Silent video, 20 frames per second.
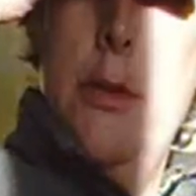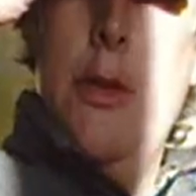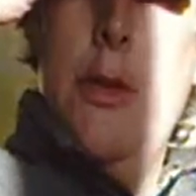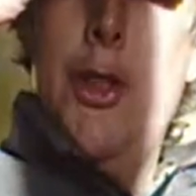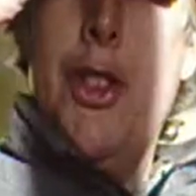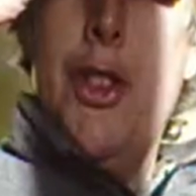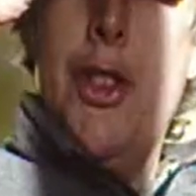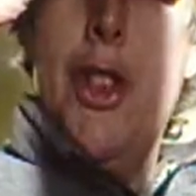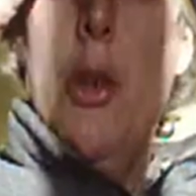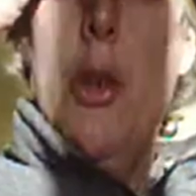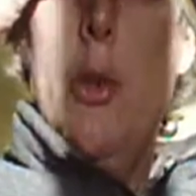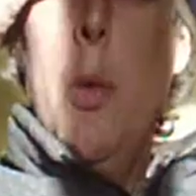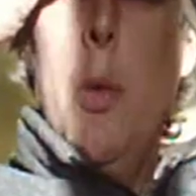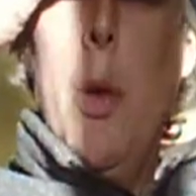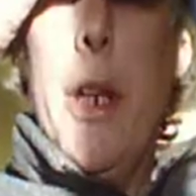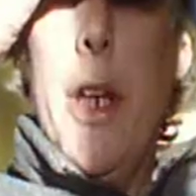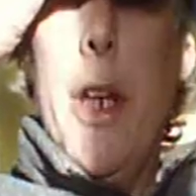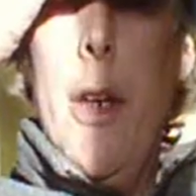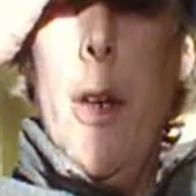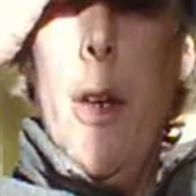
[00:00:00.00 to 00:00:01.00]
So
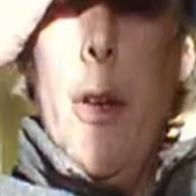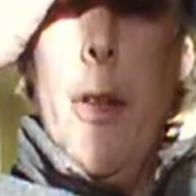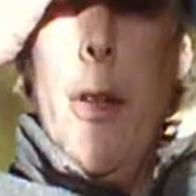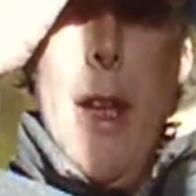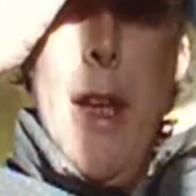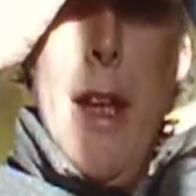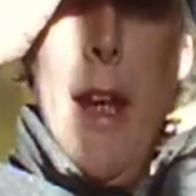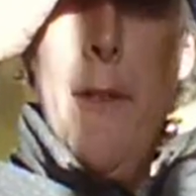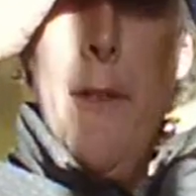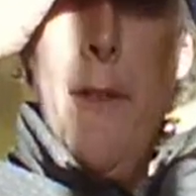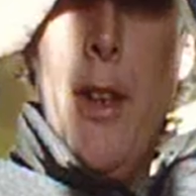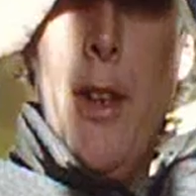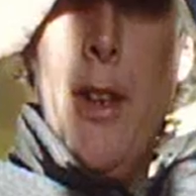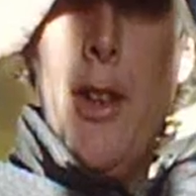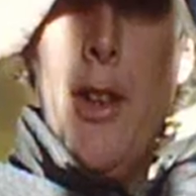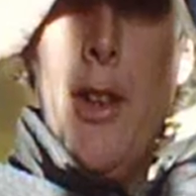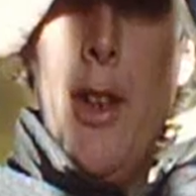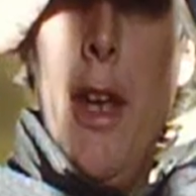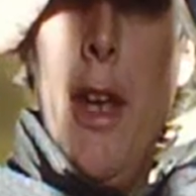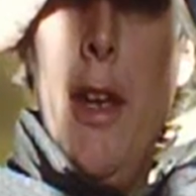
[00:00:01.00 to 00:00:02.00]
working on that
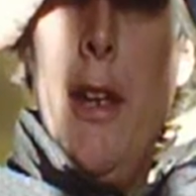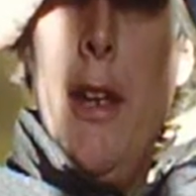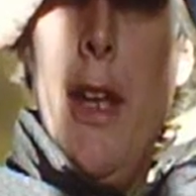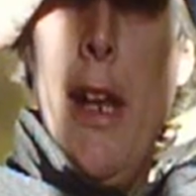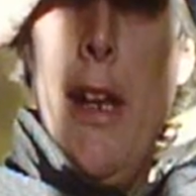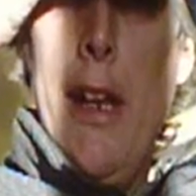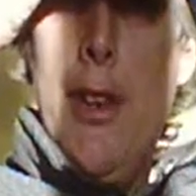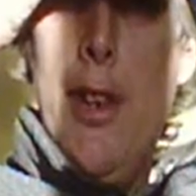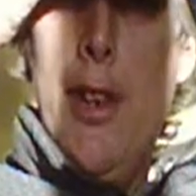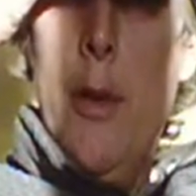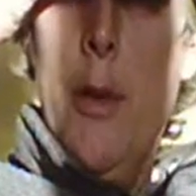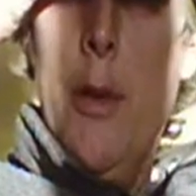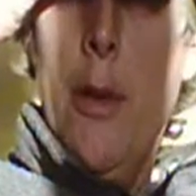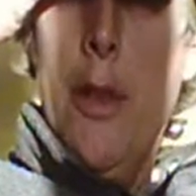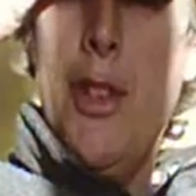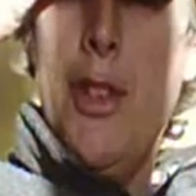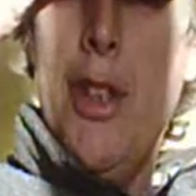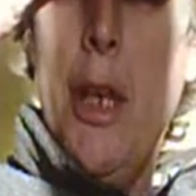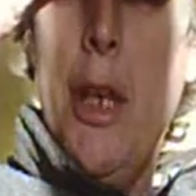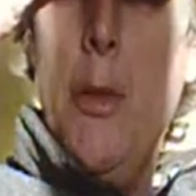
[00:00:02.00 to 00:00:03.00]
Airfix Kit analogy, we've got
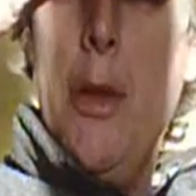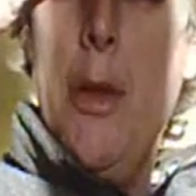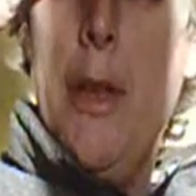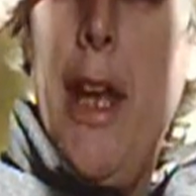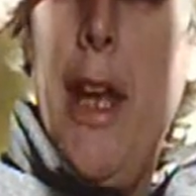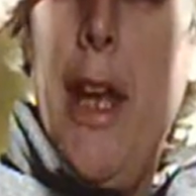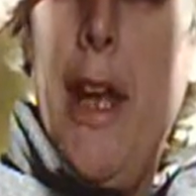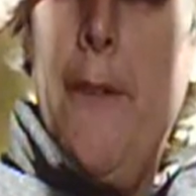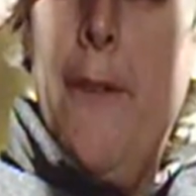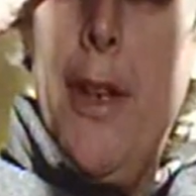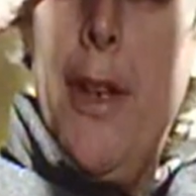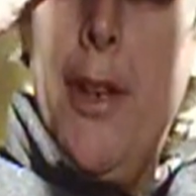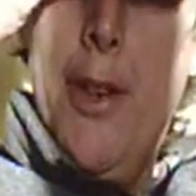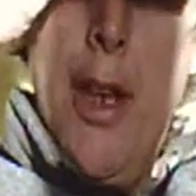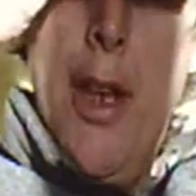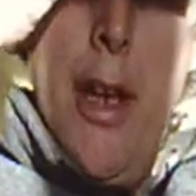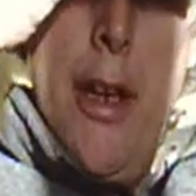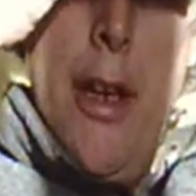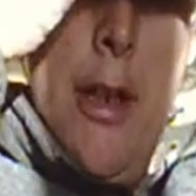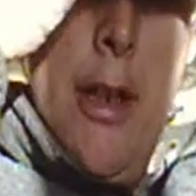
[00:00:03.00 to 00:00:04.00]
to stay with the Airfix
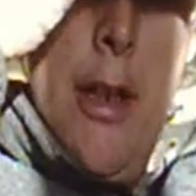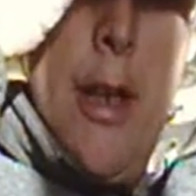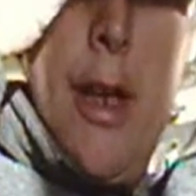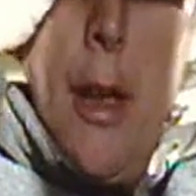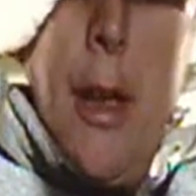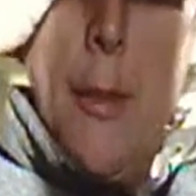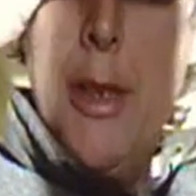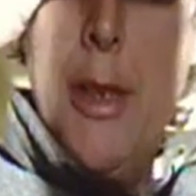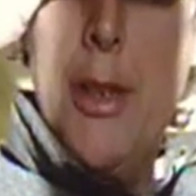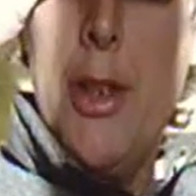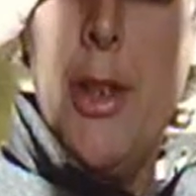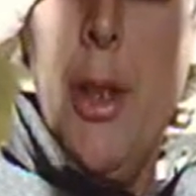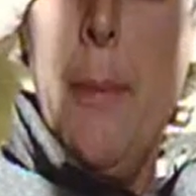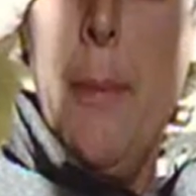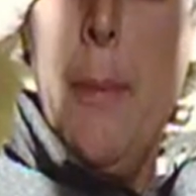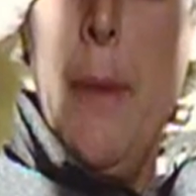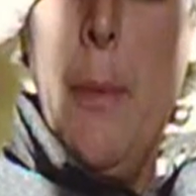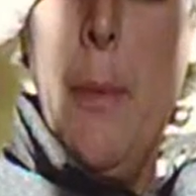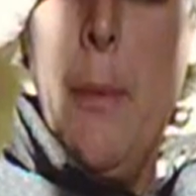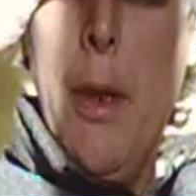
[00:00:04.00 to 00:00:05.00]
Kit. I mean, some
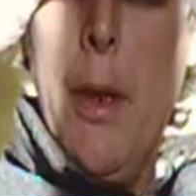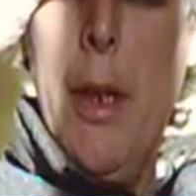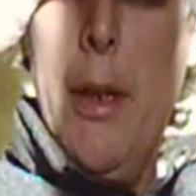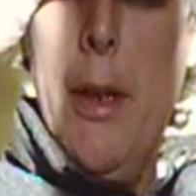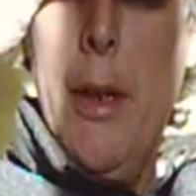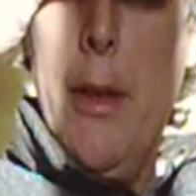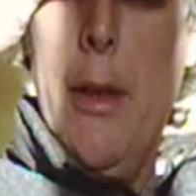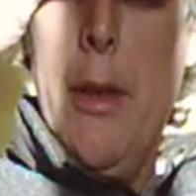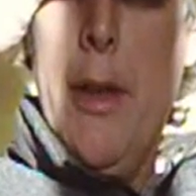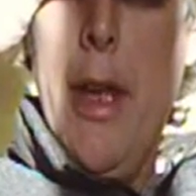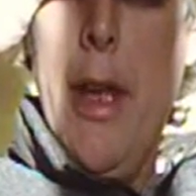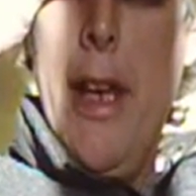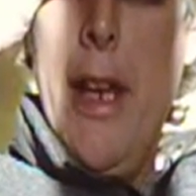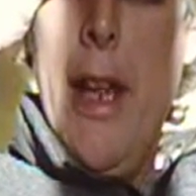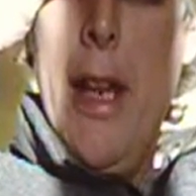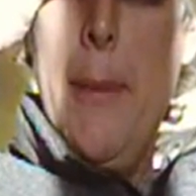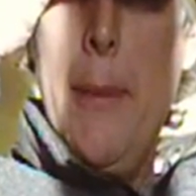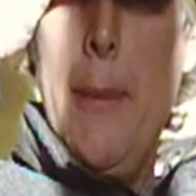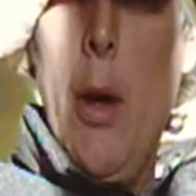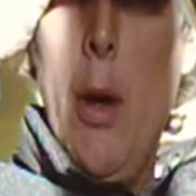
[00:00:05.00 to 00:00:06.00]
people might get it
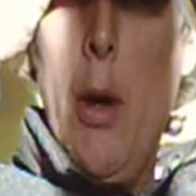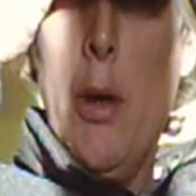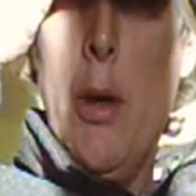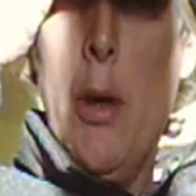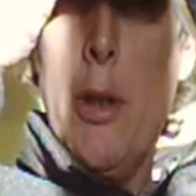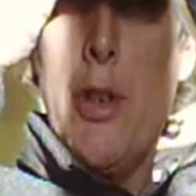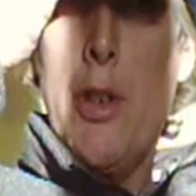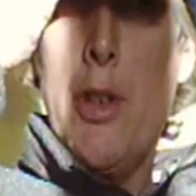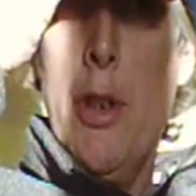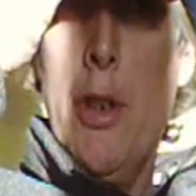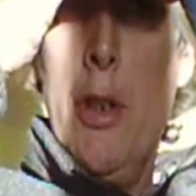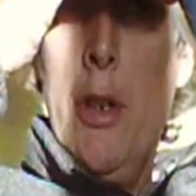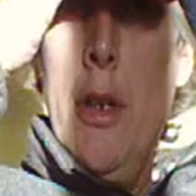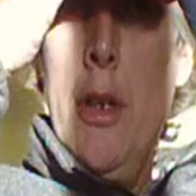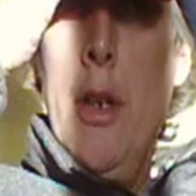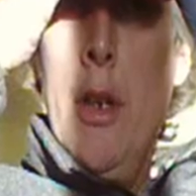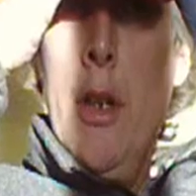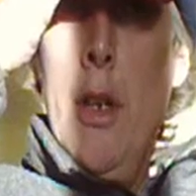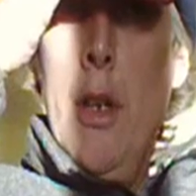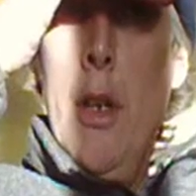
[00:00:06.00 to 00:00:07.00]
out of the box,
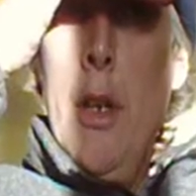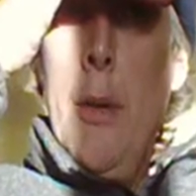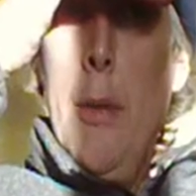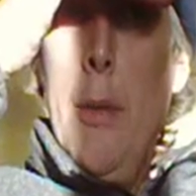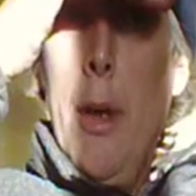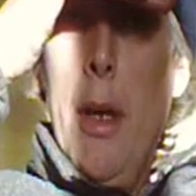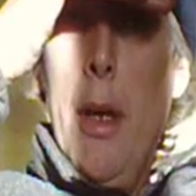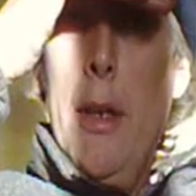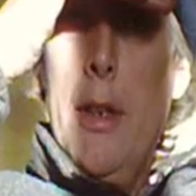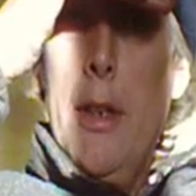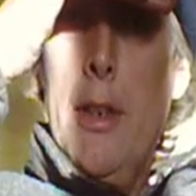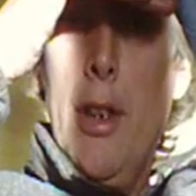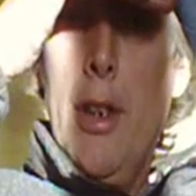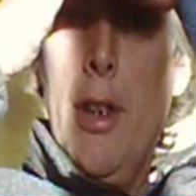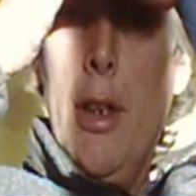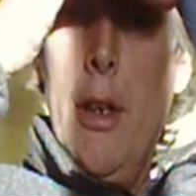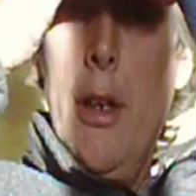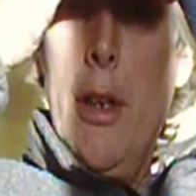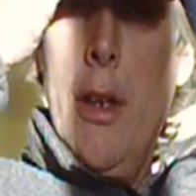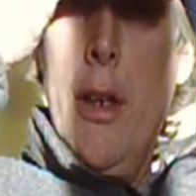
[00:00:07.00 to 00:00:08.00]
might
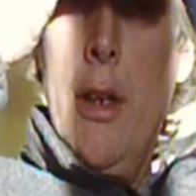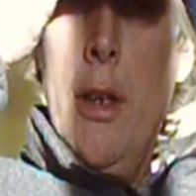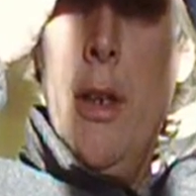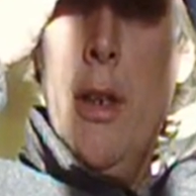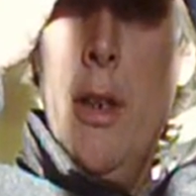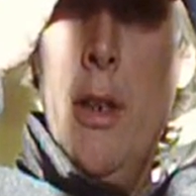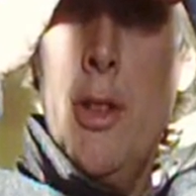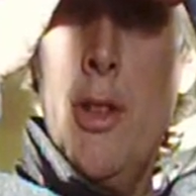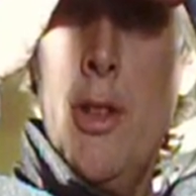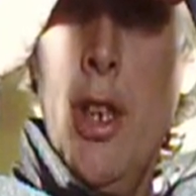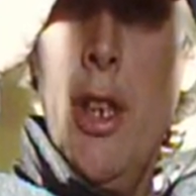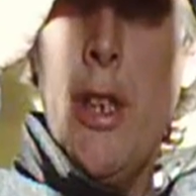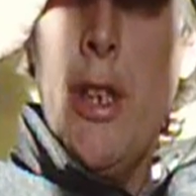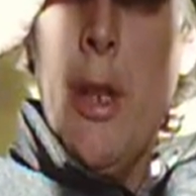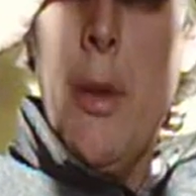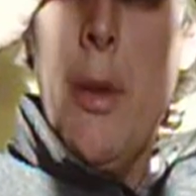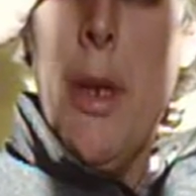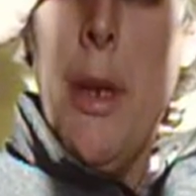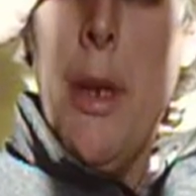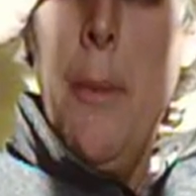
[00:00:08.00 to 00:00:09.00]
see
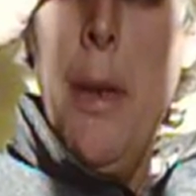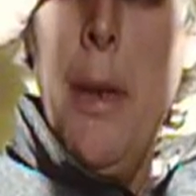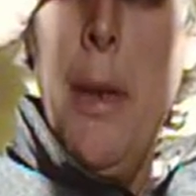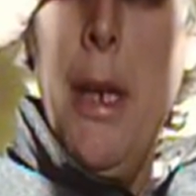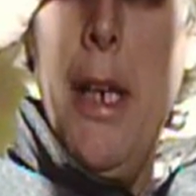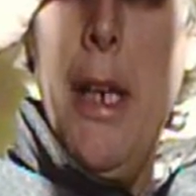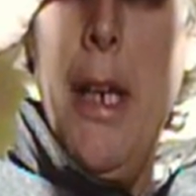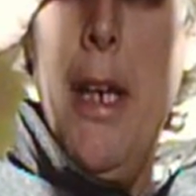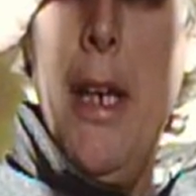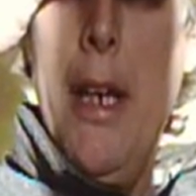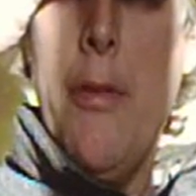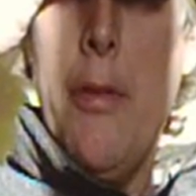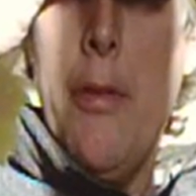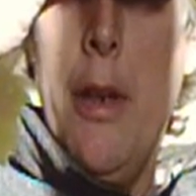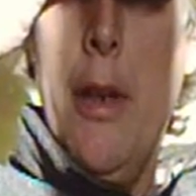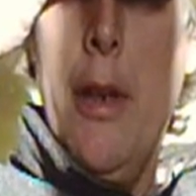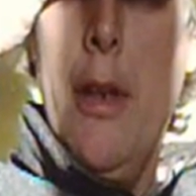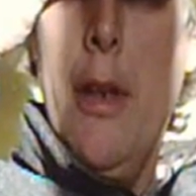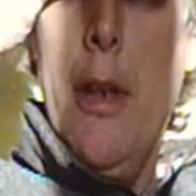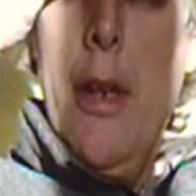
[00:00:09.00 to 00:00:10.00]
something completely different.